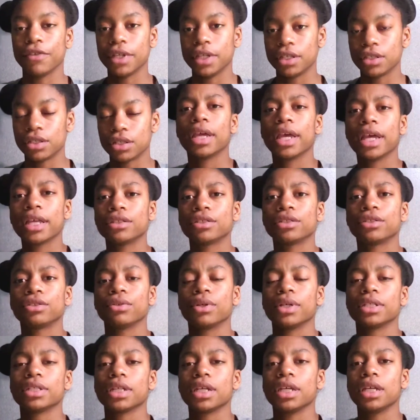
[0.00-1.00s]
of each answer
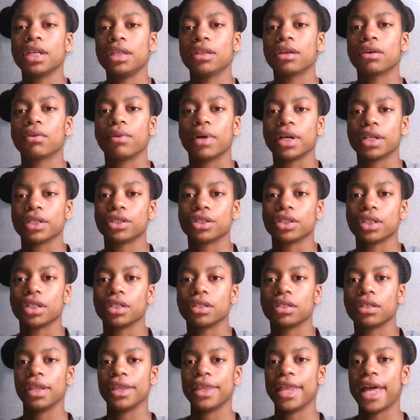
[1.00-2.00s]
choice in the
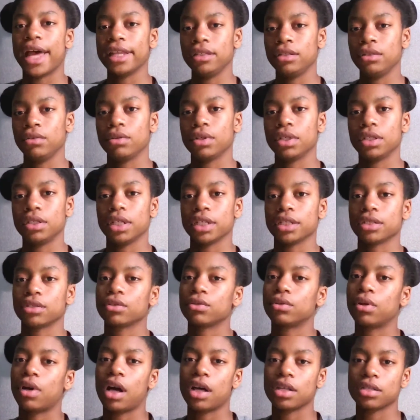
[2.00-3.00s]
question, that you can
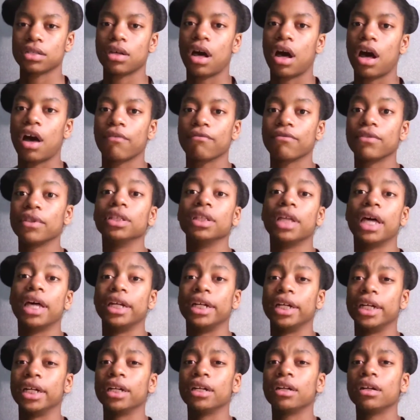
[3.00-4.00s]
just cross off the
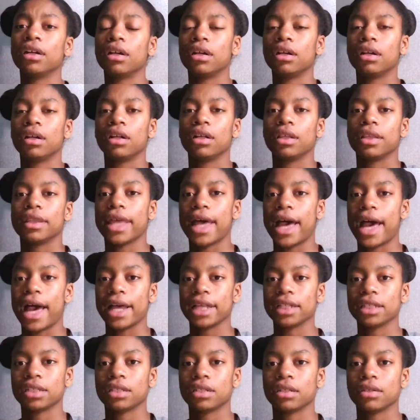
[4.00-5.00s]
letter
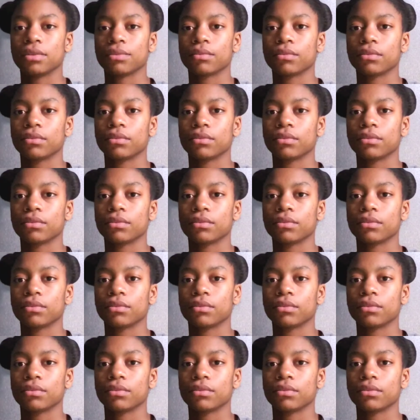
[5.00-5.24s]
that